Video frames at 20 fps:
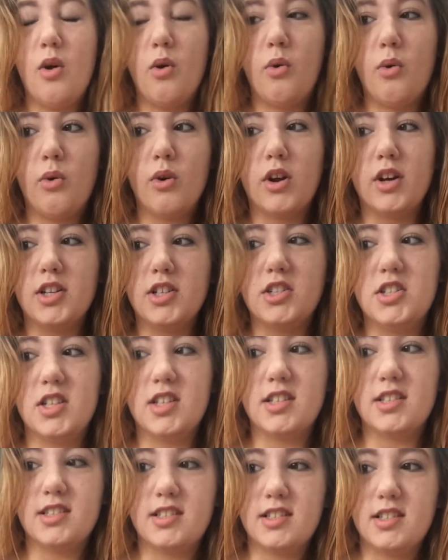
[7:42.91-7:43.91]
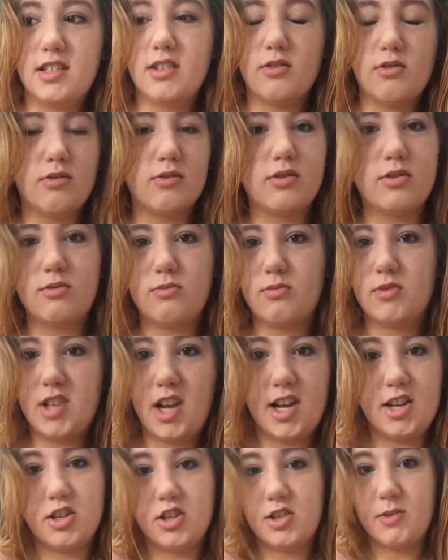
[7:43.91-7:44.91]
or just you know
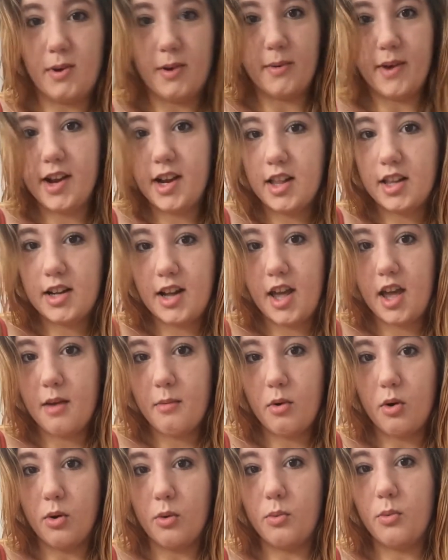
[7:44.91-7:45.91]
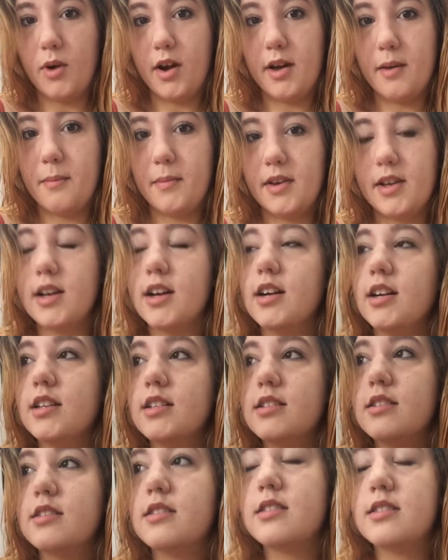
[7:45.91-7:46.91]
change it to my regular name or what
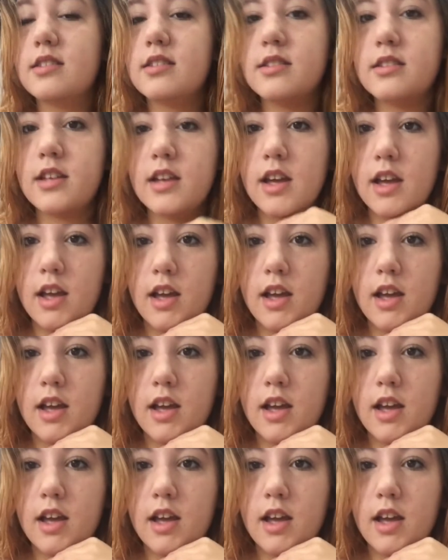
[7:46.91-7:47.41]
because